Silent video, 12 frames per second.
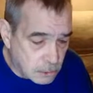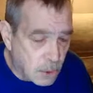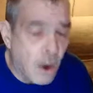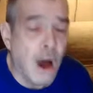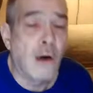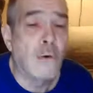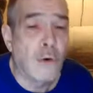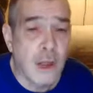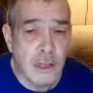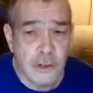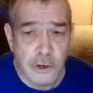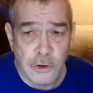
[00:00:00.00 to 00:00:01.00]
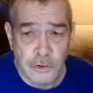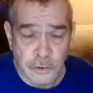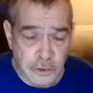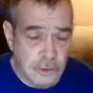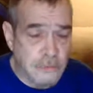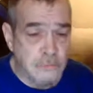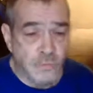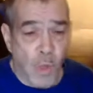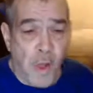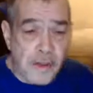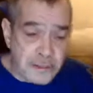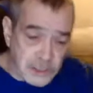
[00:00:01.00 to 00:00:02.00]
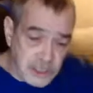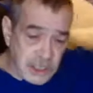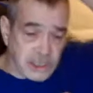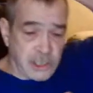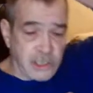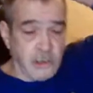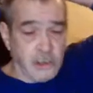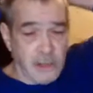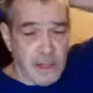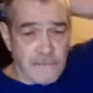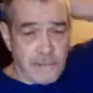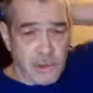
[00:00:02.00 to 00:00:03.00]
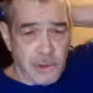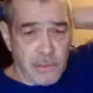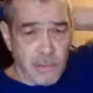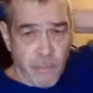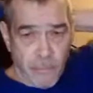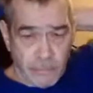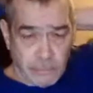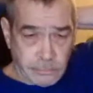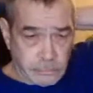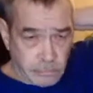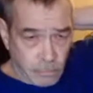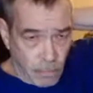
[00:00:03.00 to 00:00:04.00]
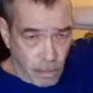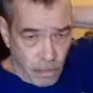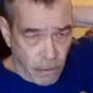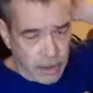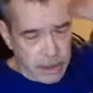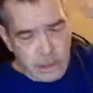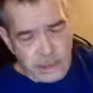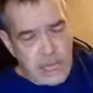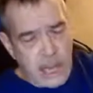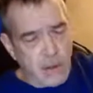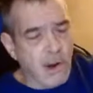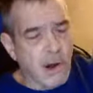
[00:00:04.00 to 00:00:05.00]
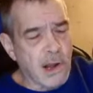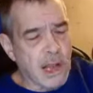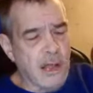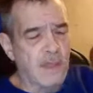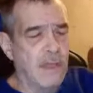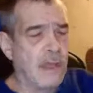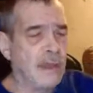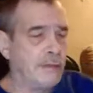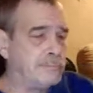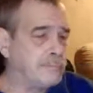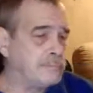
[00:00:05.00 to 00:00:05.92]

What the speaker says: No, all right turns. I didn't see a single left one. He's got to work on that,